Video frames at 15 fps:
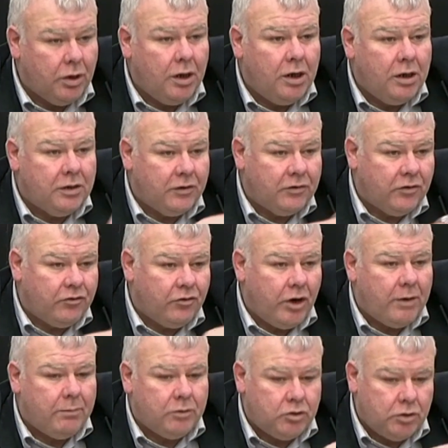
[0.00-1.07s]
that the drain
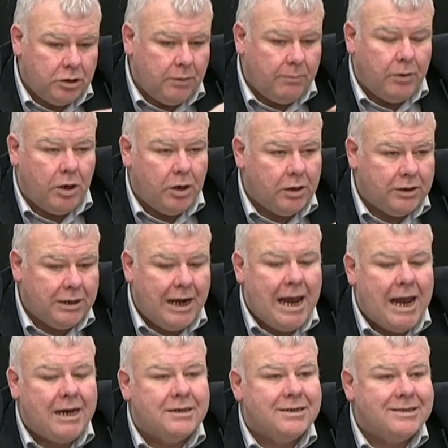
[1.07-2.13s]
between the bog and the
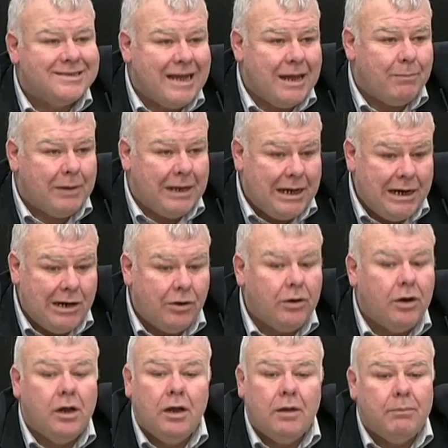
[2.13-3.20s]
land is kept clear,
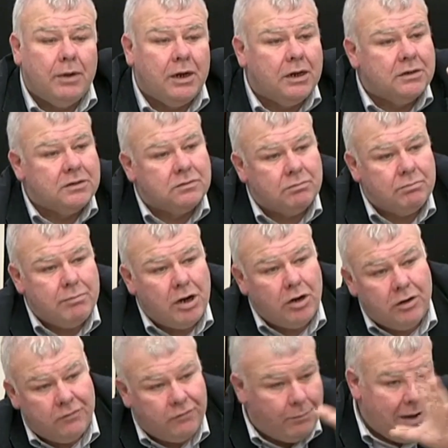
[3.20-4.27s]
because
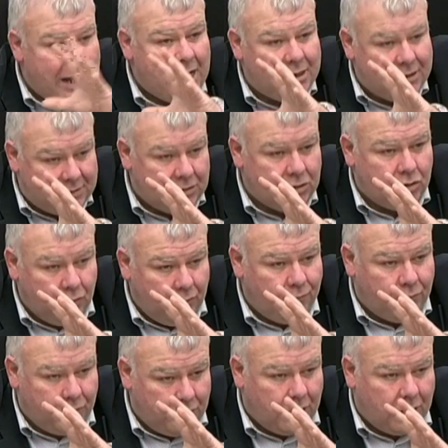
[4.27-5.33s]
minerals from land isn't good
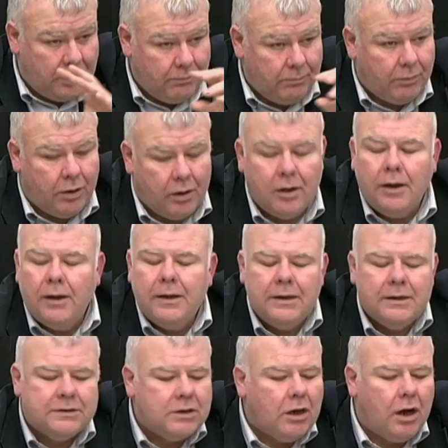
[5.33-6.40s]
for the bog.
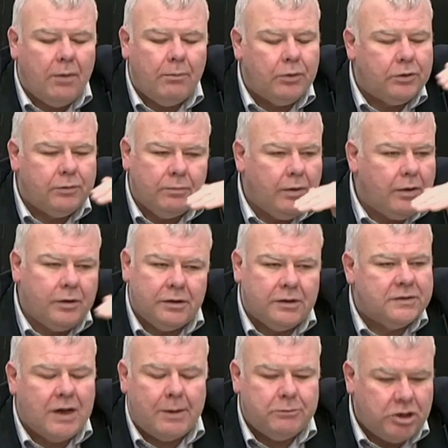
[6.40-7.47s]
So, but there's
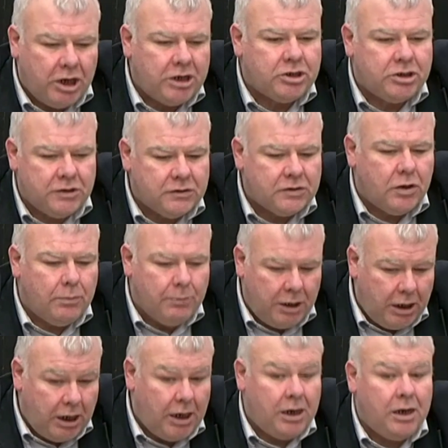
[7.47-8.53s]
objections coming
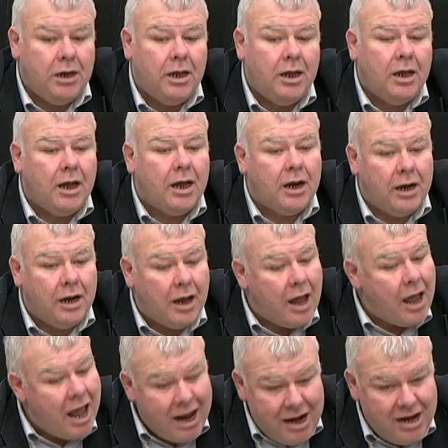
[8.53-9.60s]
in, and
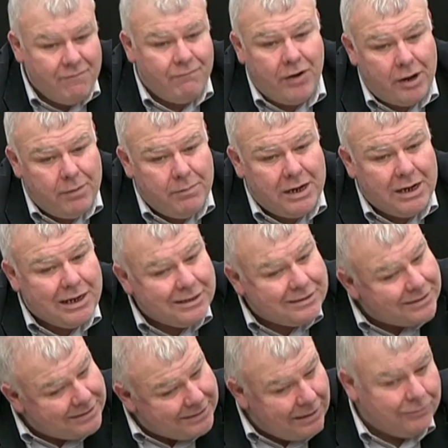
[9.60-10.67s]
any environmentalist
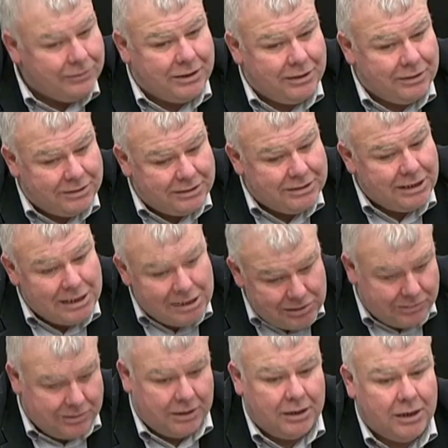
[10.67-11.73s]
that's out there today
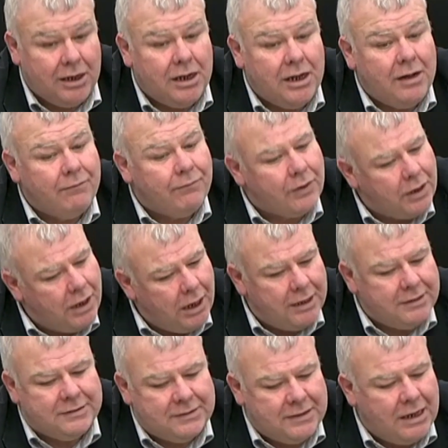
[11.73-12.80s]
looking, for God's
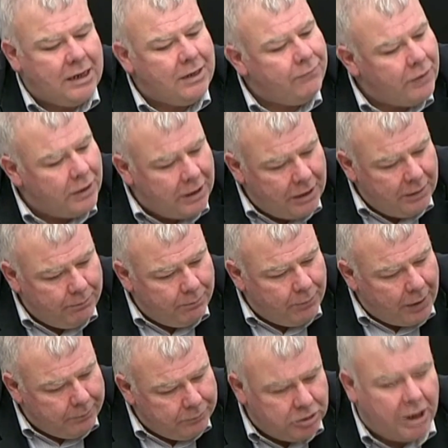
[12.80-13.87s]
sake, if you keep
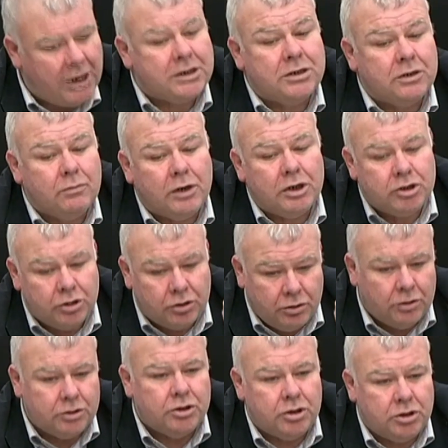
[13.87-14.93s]
objecting, what you're
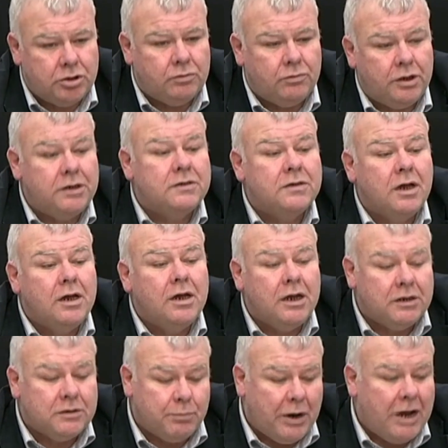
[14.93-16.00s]
going to do is,
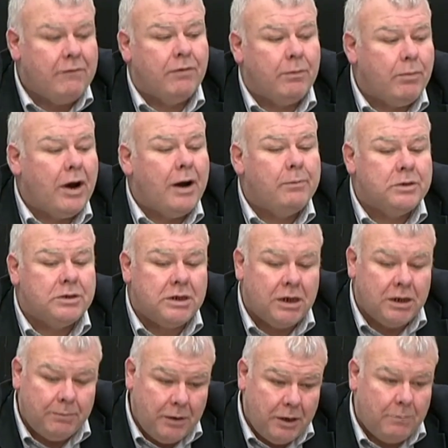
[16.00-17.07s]
it's private property
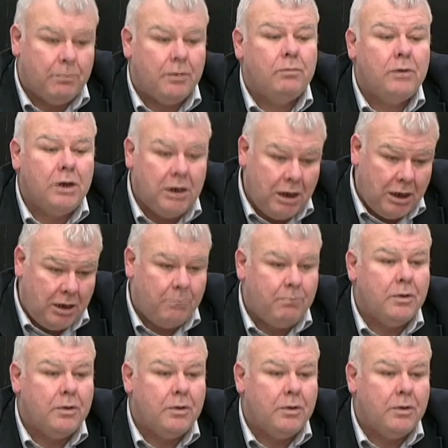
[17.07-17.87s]
and people will keep